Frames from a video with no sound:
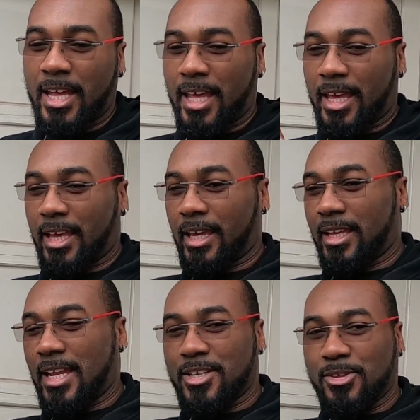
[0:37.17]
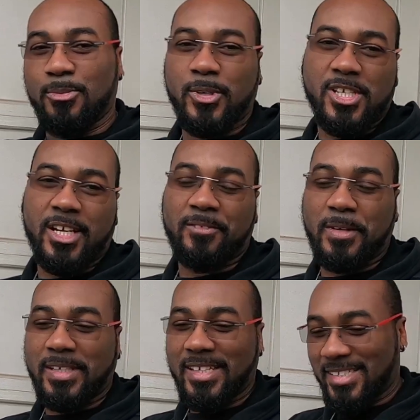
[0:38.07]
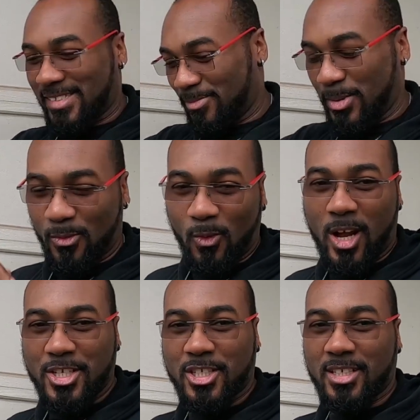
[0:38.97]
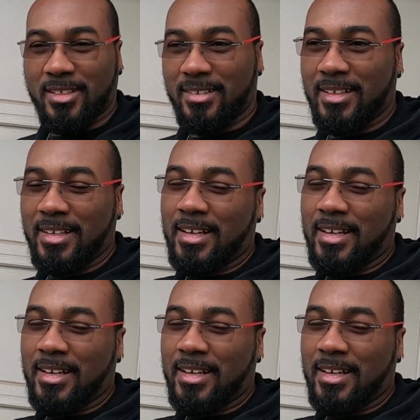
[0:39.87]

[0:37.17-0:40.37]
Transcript: And I do appreciate everyone that's been watching